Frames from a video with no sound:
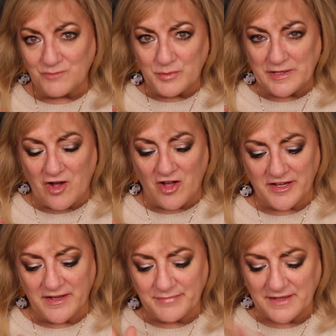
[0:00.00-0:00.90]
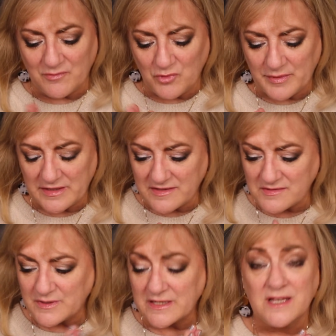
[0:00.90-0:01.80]
We'll be caught up, and we'll be in
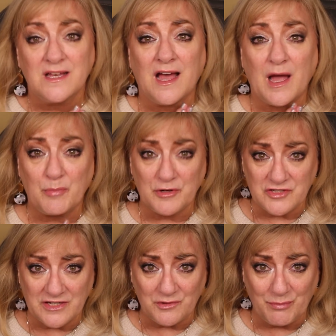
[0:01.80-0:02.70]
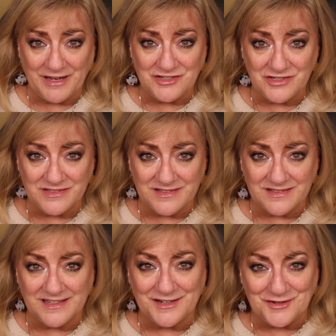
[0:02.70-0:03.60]
this week. I appreciate your
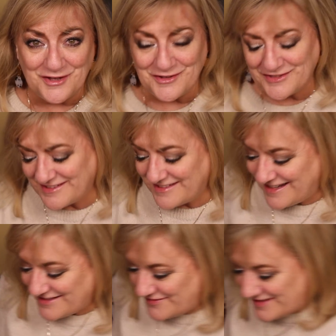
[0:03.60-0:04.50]
patience, and I'll talk to you in the next